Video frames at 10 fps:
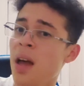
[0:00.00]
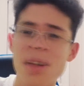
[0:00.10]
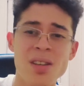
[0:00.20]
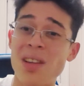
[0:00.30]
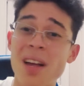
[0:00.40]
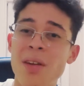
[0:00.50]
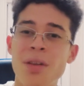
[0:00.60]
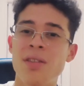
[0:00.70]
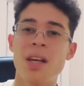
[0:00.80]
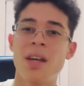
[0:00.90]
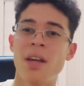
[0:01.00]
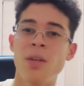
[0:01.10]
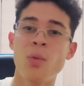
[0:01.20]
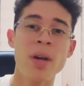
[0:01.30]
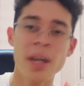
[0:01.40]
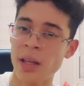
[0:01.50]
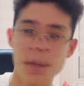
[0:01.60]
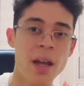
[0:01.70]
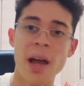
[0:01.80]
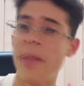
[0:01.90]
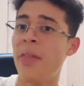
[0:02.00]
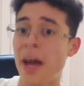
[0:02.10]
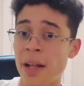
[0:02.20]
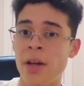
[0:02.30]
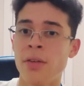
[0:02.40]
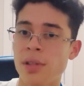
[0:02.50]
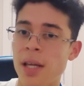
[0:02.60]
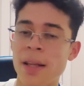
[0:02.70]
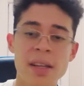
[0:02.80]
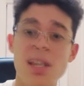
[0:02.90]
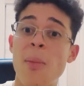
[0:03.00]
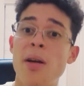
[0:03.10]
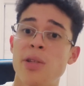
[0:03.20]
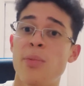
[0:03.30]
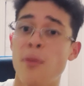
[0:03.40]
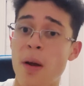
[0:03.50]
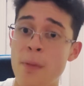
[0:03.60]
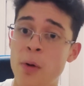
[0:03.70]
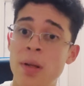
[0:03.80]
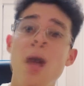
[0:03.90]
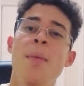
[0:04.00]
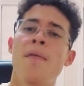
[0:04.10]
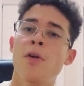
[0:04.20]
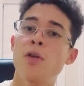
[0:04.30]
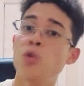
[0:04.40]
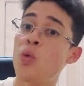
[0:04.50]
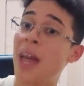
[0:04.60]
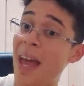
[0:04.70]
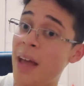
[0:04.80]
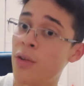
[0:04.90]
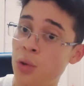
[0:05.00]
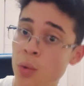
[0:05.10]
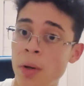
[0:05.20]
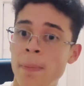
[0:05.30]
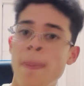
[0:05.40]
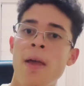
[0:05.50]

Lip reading: It's a lot of things that can get in the way, and that I understand. It's not possible for everyone. But for those who can do it,